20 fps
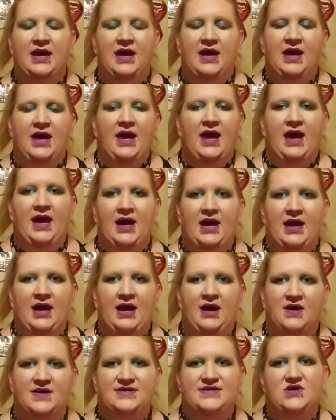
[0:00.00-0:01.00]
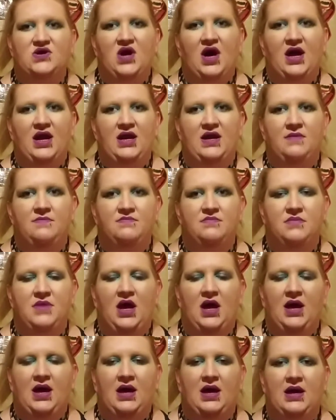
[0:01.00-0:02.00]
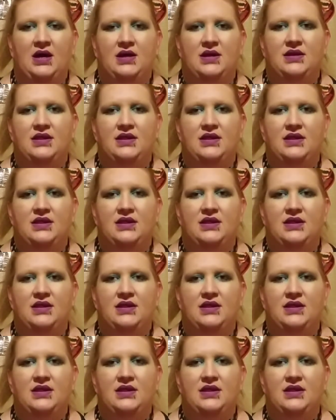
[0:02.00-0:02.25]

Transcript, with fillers: And I also got him uh,